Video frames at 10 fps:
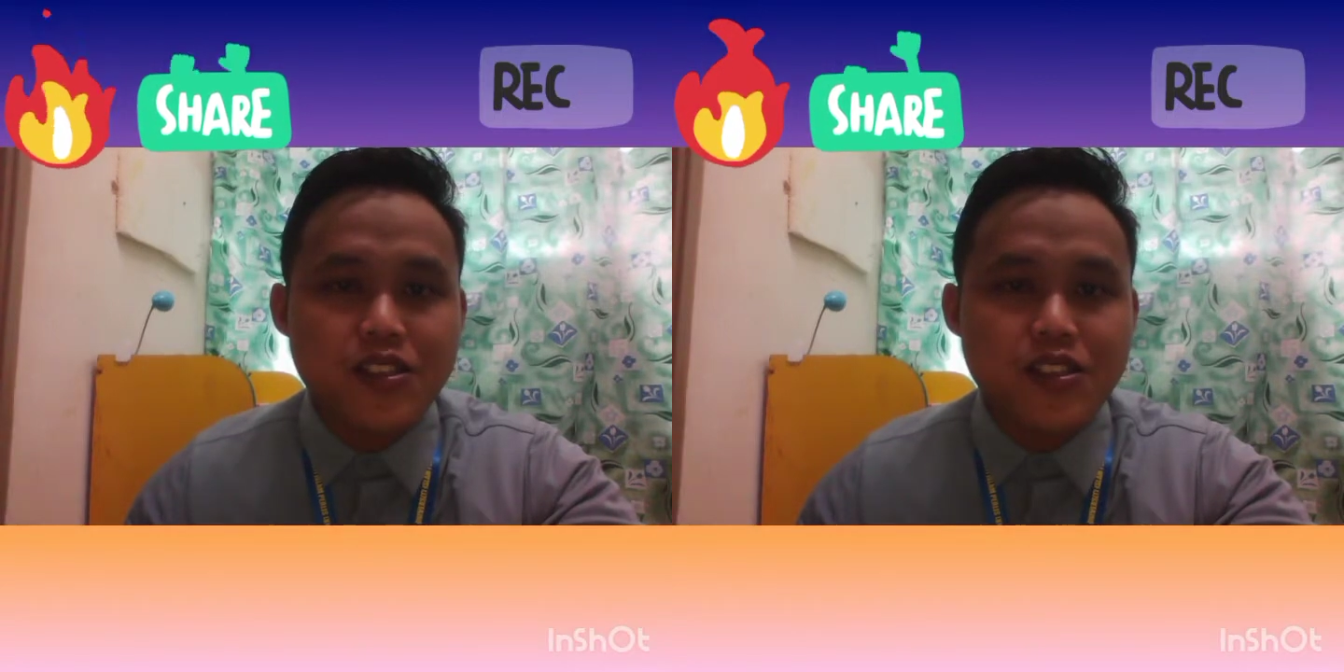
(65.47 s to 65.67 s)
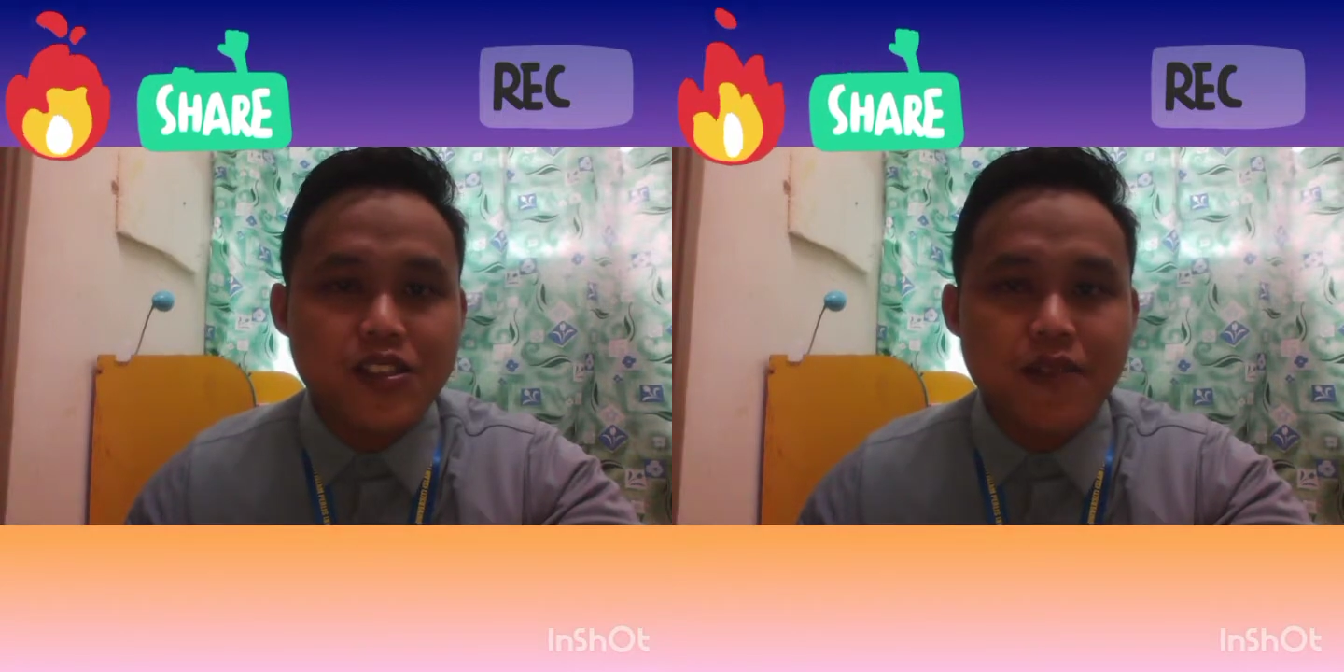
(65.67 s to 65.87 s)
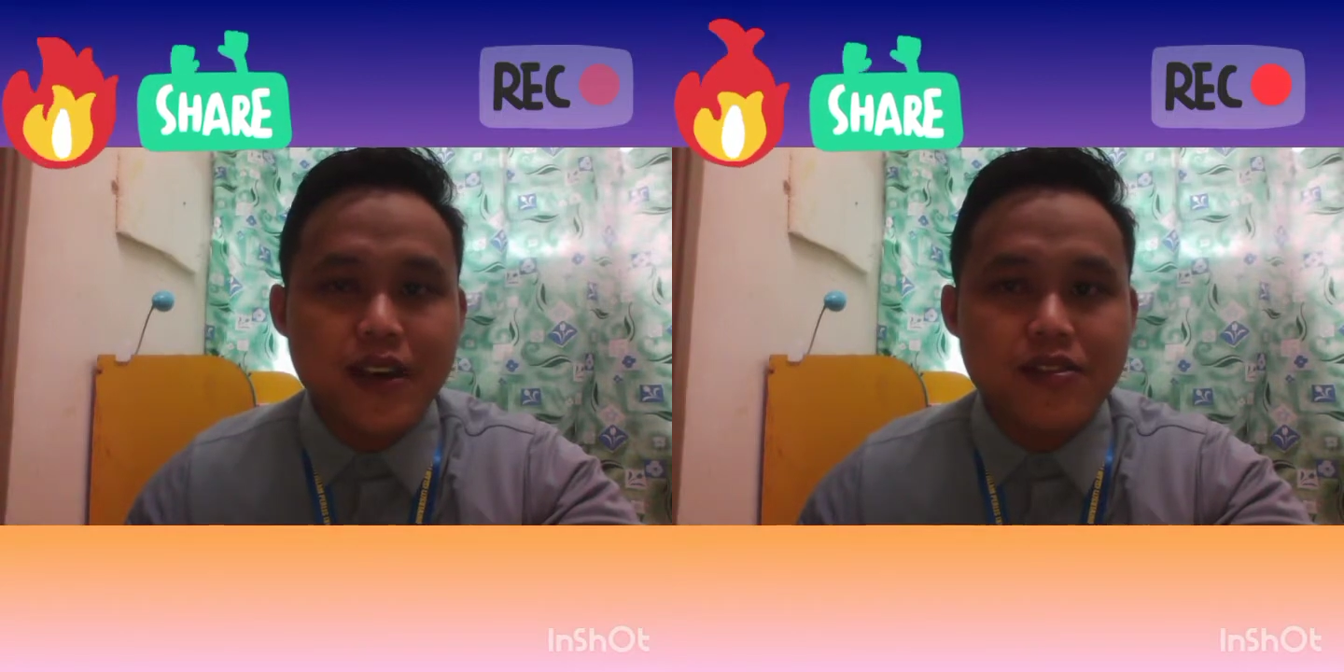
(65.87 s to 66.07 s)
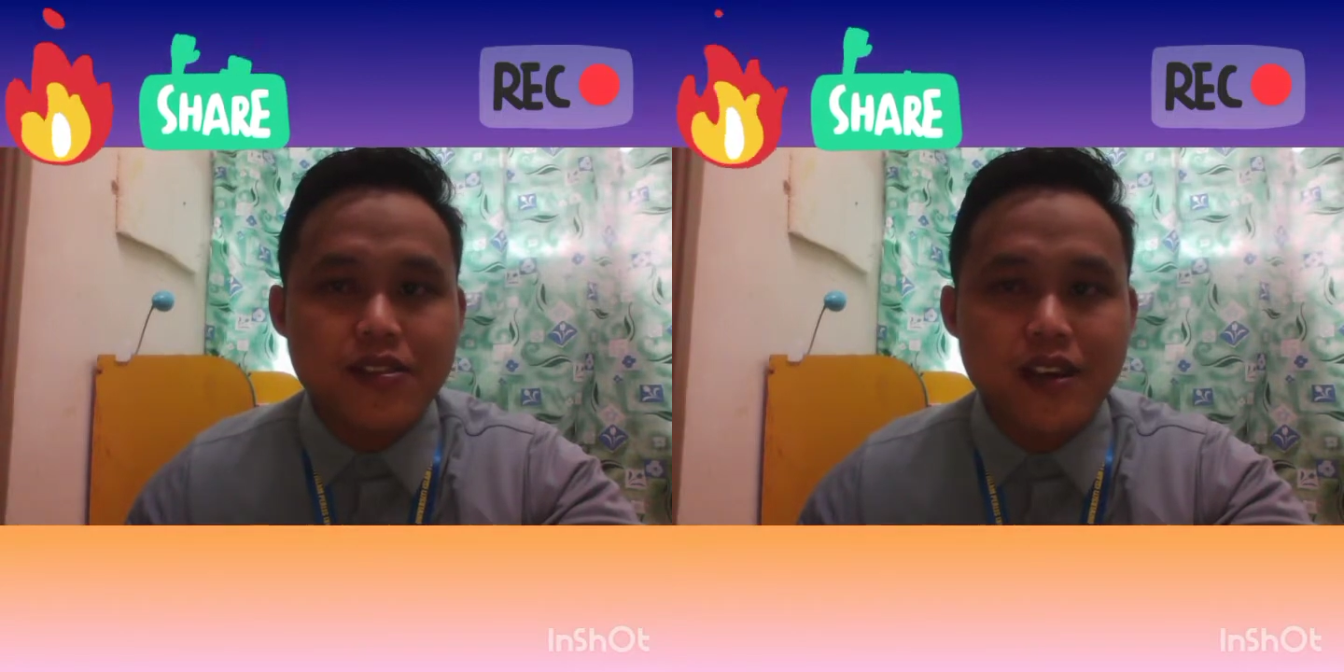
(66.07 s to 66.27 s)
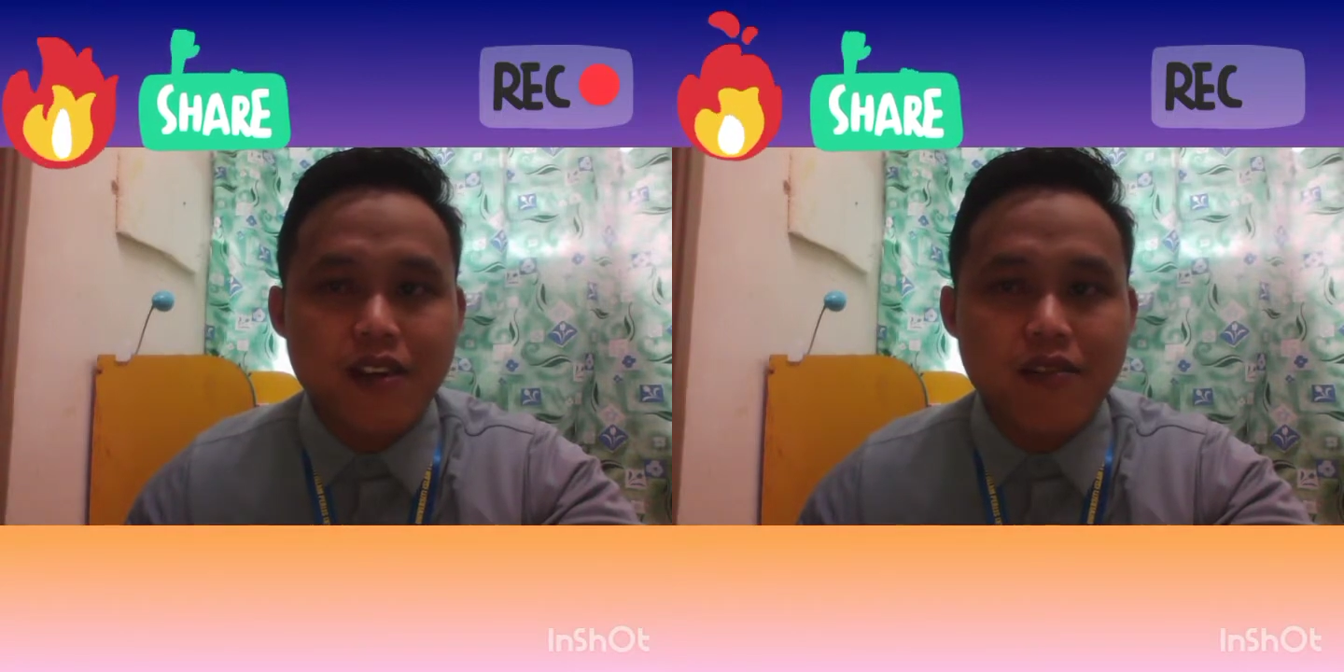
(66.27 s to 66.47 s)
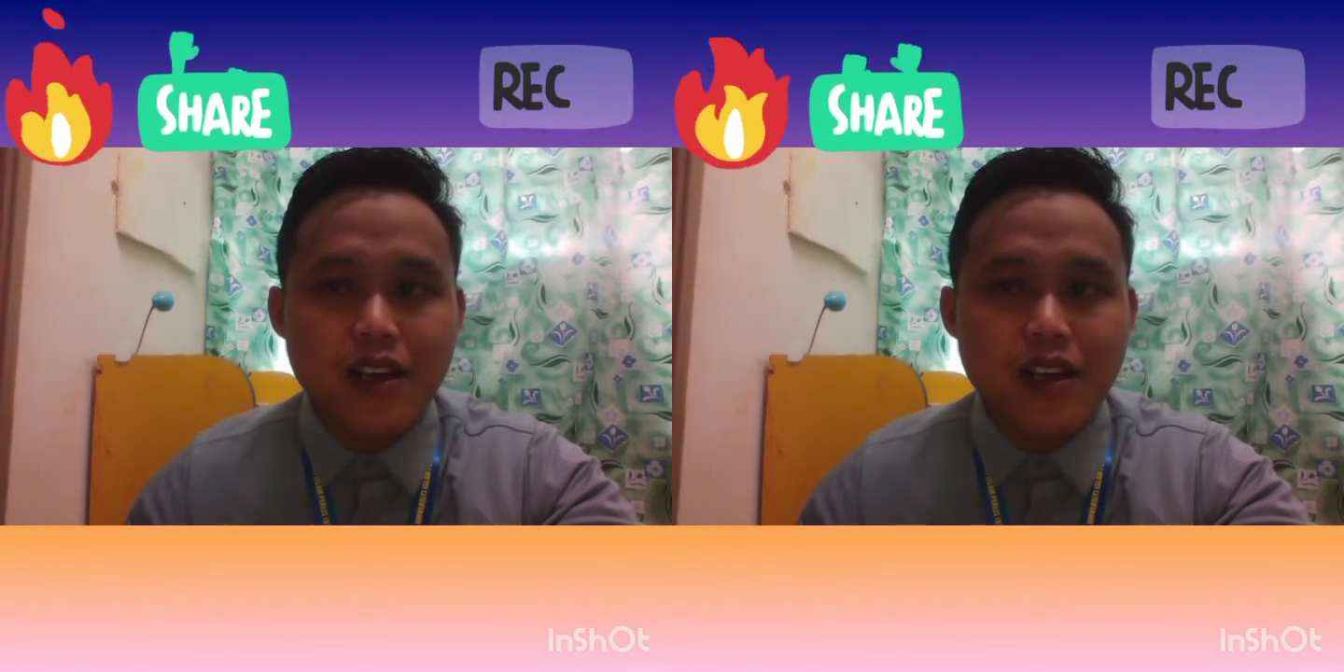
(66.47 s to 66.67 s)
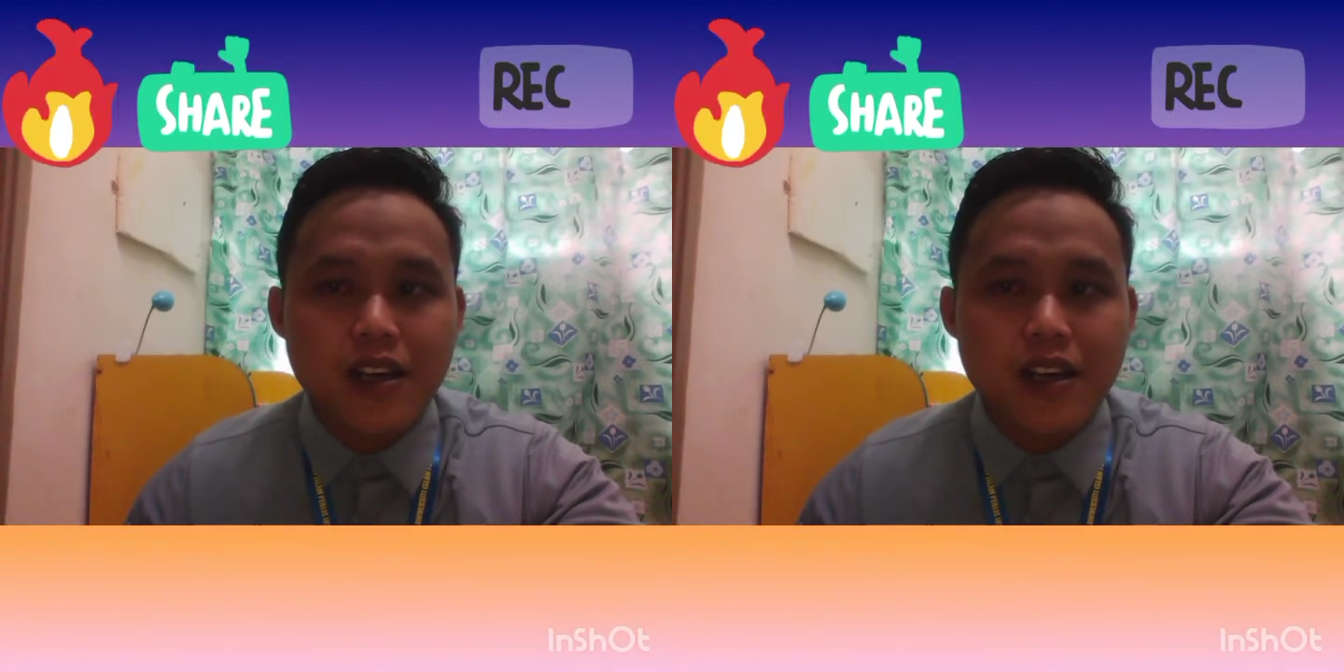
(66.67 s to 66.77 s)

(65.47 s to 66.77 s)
of Sabah and Sarawak